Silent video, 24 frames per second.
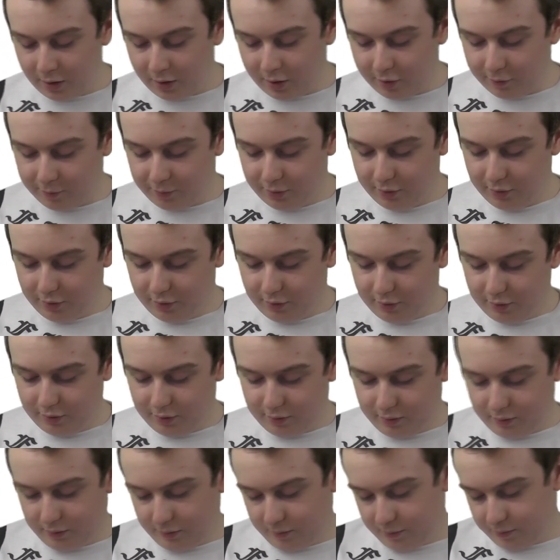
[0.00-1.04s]
I'd put
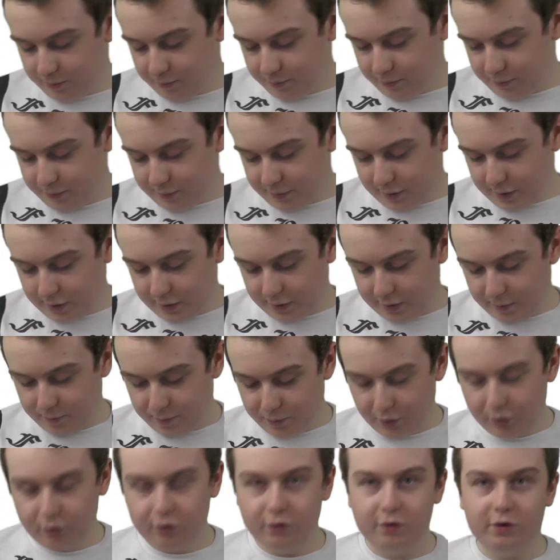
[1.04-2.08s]

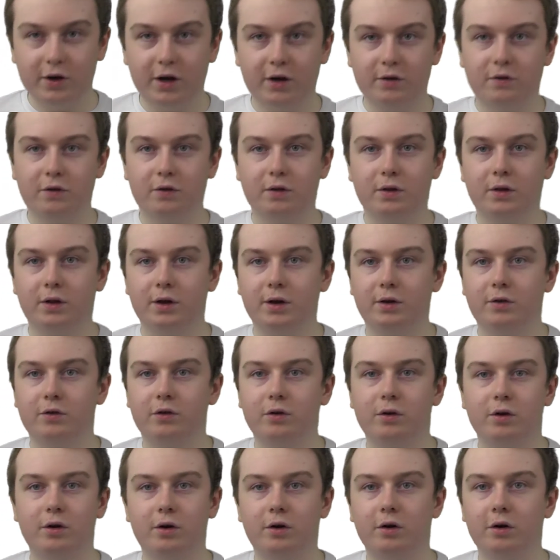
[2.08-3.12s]
both sets of the lights
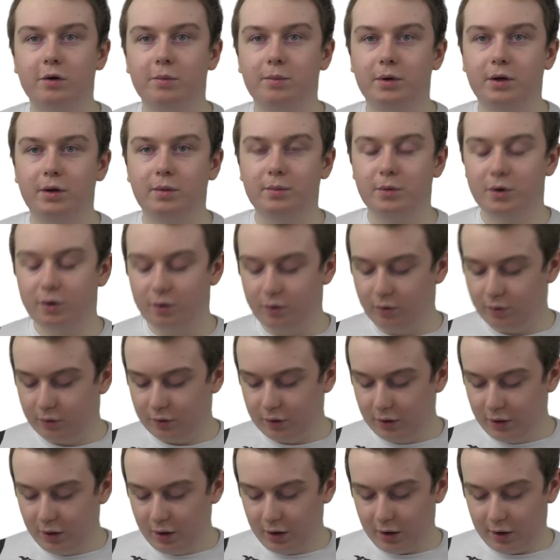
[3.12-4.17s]
on an RB
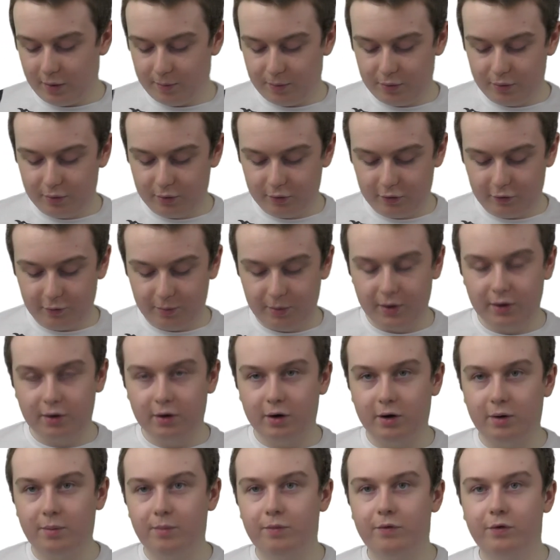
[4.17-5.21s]
mode and put the speed
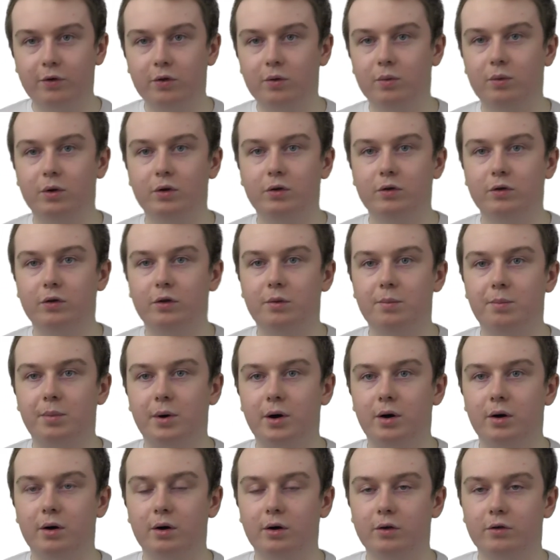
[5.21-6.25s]
up for the ones on the
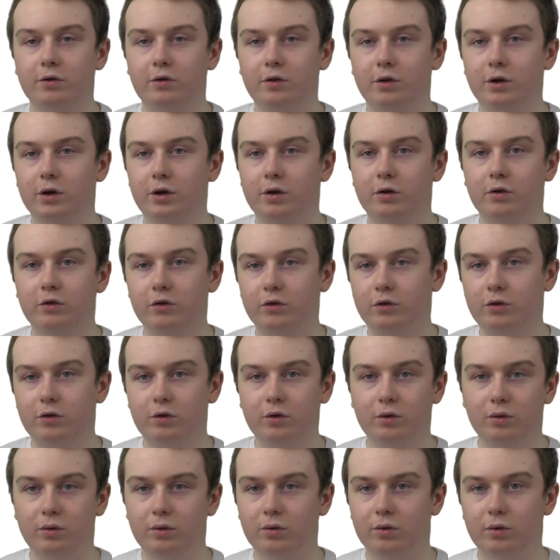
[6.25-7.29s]
bar so they can just
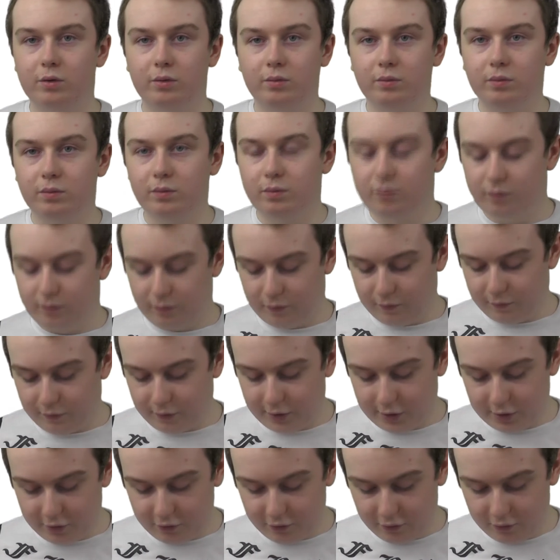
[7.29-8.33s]
do their own
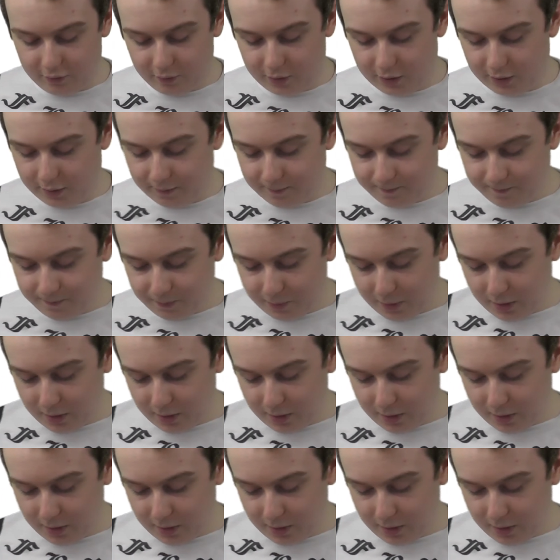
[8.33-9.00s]
flashing away.